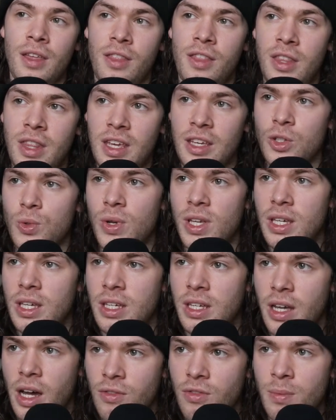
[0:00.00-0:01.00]
Then the Israeli
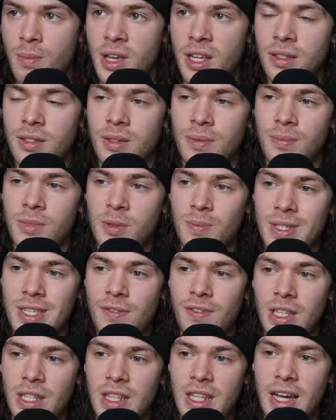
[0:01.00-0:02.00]
government,
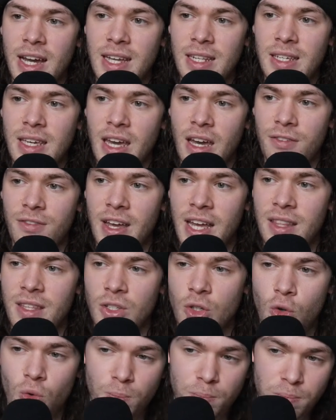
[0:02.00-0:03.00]
specifically the IDF, had
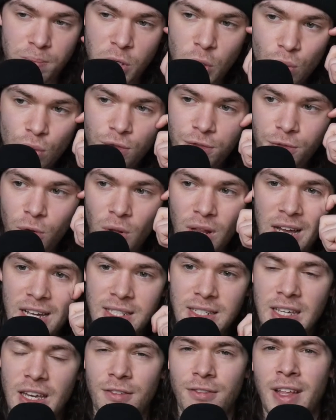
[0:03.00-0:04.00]
this beautiful
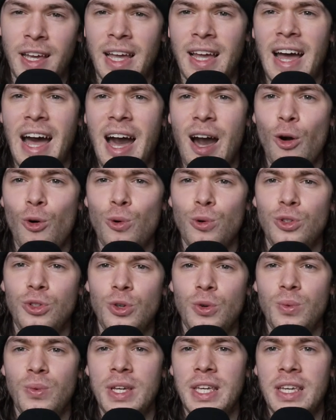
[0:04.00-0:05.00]
idea of like, how
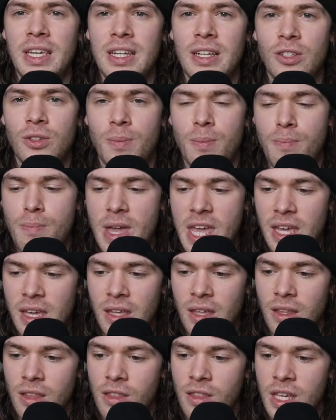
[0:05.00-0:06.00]
do we
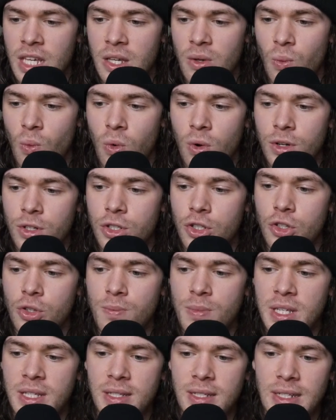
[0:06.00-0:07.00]
make the worst
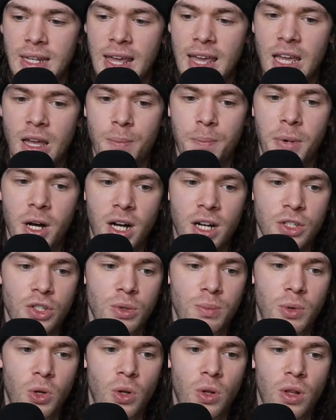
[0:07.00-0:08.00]
mistake
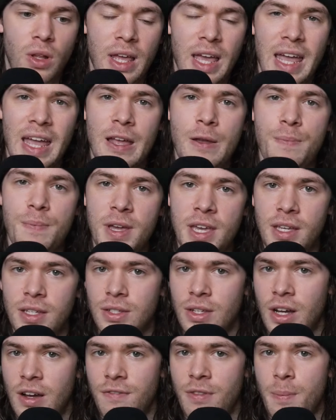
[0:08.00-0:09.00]
possible and
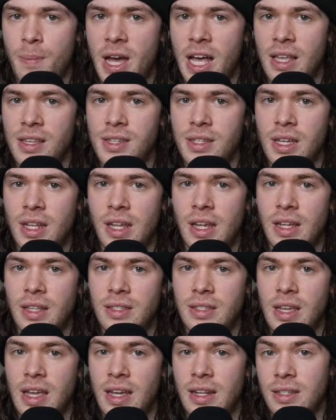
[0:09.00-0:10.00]
piss off the
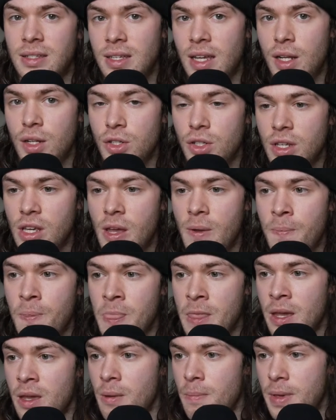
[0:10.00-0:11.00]
Palestinians and essentially
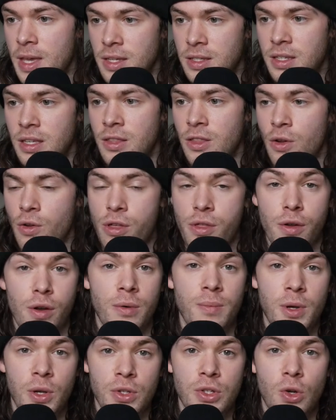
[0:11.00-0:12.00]
piss in their
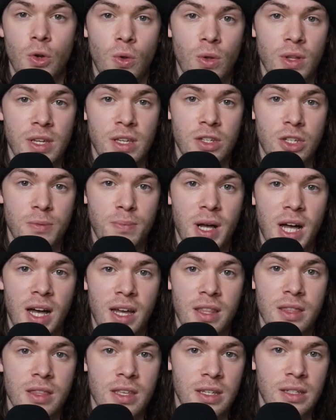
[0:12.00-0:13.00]
third most holiest
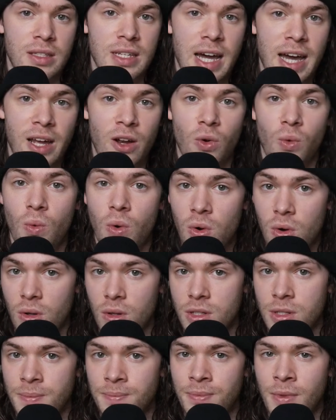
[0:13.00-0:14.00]
spot in the entire
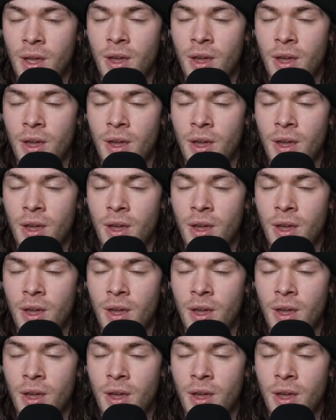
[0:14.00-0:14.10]
world?